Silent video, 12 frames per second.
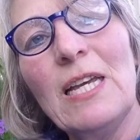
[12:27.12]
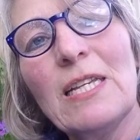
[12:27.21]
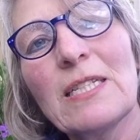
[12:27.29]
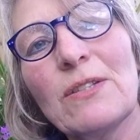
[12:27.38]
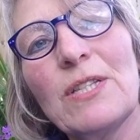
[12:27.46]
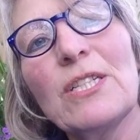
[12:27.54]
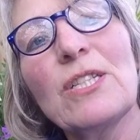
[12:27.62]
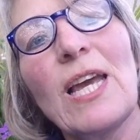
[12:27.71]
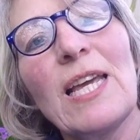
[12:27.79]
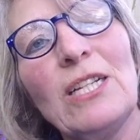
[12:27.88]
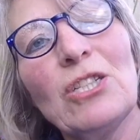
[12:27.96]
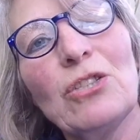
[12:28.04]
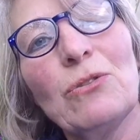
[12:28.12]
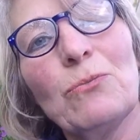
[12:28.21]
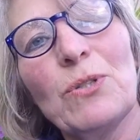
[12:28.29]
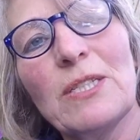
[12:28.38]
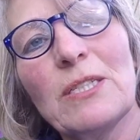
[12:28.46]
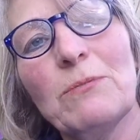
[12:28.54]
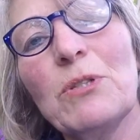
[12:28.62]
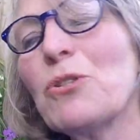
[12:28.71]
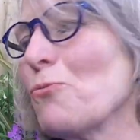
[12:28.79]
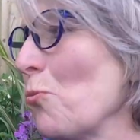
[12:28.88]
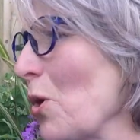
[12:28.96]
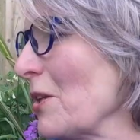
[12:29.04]
So this ancient wisdom, this
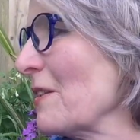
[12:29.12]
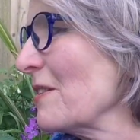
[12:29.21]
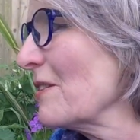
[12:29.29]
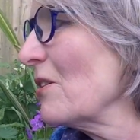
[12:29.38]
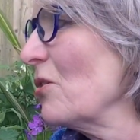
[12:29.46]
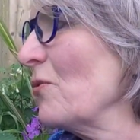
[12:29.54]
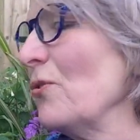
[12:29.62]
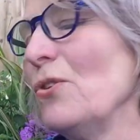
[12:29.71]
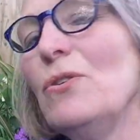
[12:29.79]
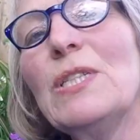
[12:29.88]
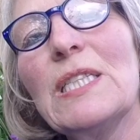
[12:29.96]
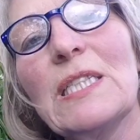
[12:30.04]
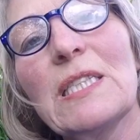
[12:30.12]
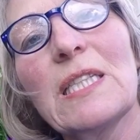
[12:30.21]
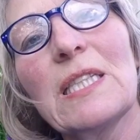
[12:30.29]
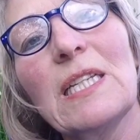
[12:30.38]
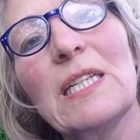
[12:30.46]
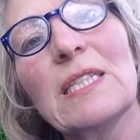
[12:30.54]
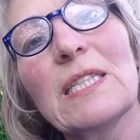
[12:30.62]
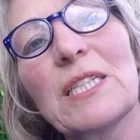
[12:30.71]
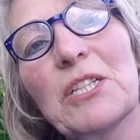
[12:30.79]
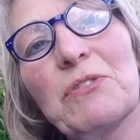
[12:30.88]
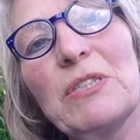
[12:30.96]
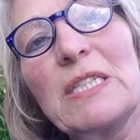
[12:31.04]
wonder of using the things that
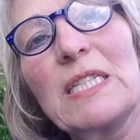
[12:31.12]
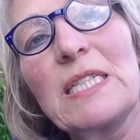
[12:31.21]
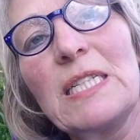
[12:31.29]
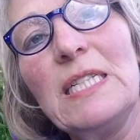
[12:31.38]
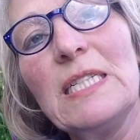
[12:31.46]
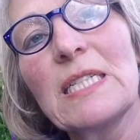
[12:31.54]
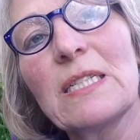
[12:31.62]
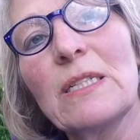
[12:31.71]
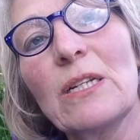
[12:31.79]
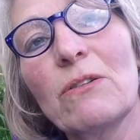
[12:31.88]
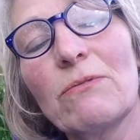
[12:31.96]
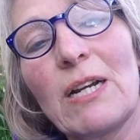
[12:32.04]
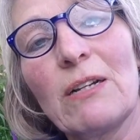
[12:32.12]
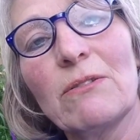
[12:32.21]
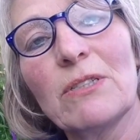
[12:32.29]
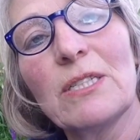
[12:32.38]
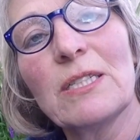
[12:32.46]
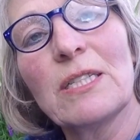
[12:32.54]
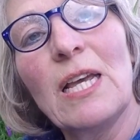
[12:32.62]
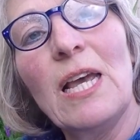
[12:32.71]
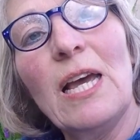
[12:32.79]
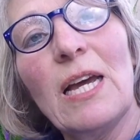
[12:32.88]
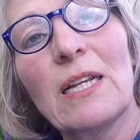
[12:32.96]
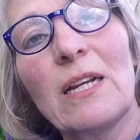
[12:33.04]
are in season around us
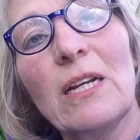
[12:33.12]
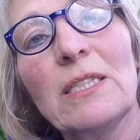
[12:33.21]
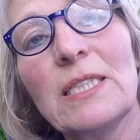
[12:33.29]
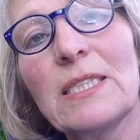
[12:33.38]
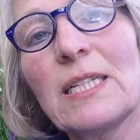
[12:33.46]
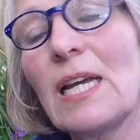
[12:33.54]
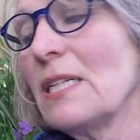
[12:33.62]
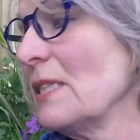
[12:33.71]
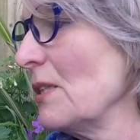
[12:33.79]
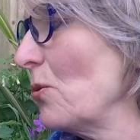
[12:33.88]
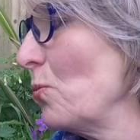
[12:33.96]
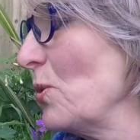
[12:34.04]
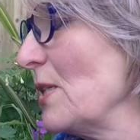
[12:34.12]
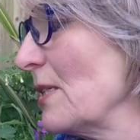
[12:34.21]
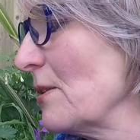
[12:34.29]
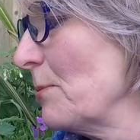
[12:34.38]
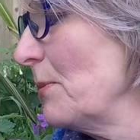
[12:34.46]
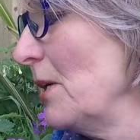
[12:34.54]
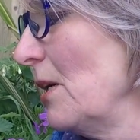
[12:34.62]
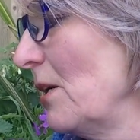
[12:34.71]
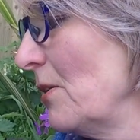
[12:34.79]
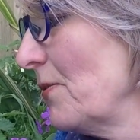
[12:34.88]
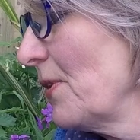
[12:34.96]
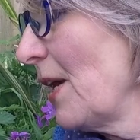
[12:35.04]
and understanding the wisdom
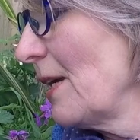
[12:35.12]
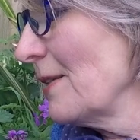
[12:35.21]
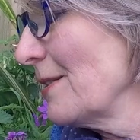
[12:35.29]
of that.